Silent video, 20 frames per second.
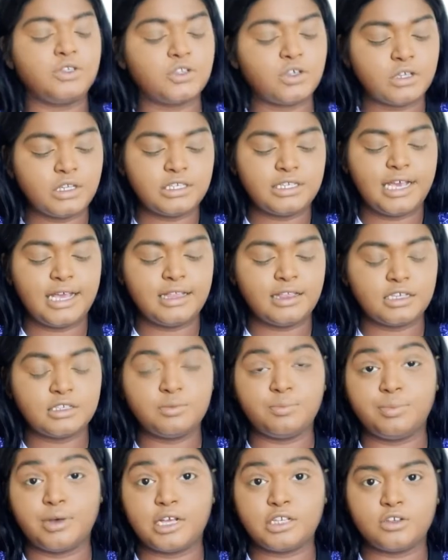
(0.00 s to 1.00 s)
just going to take
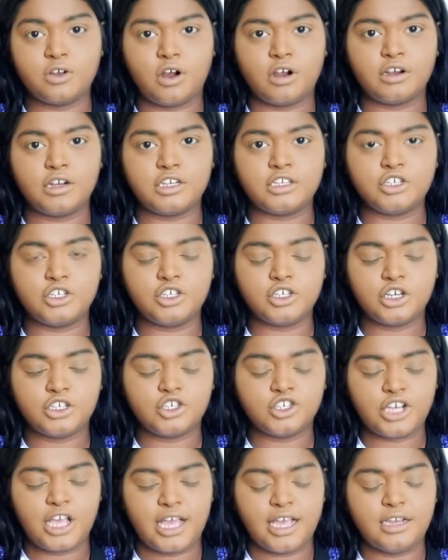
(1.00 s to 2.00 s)
this blunt orange
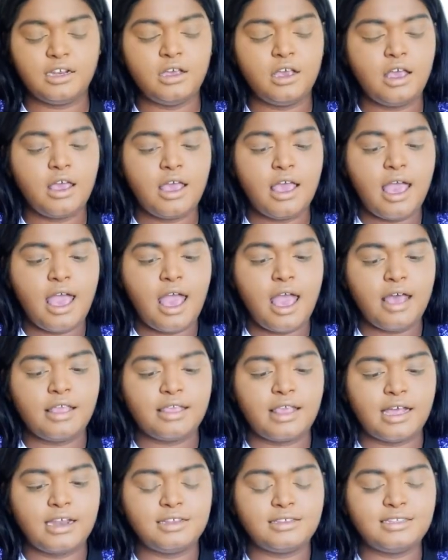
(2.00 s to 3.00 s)
shade
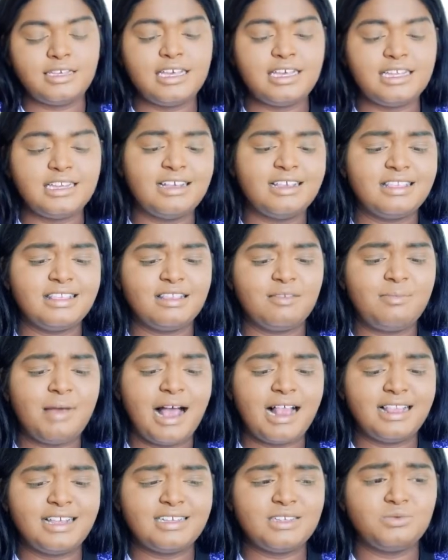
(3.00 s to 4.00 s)
that is in the
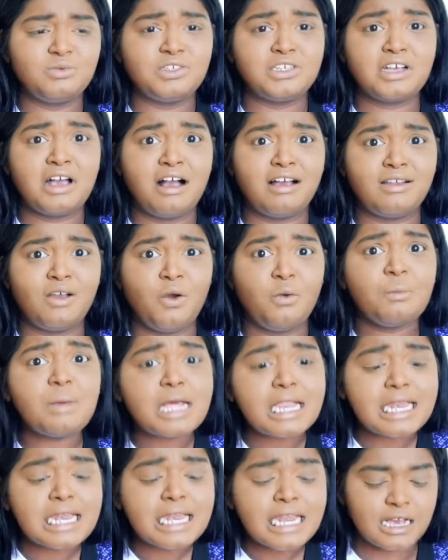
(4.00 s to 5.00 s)
palette, which I can't
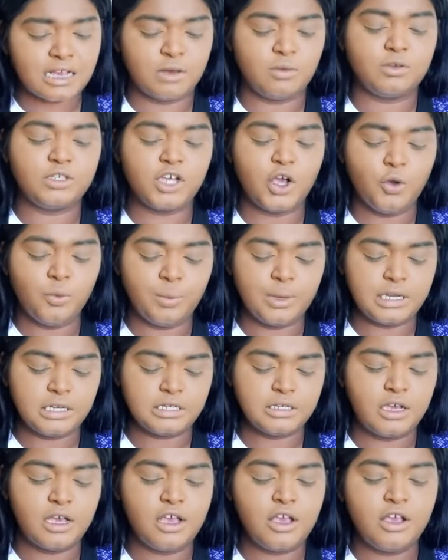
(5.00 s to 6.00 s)
open, which I
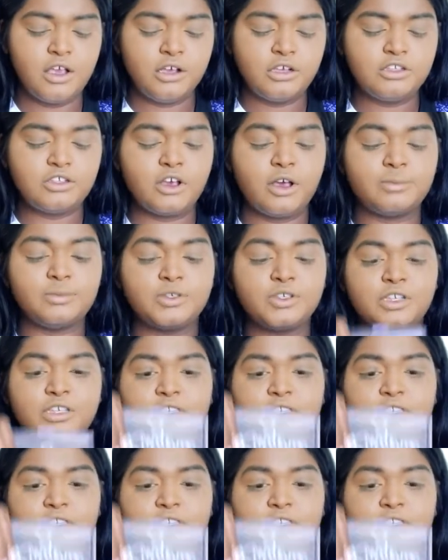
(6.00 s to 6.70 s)
opened. So I'm just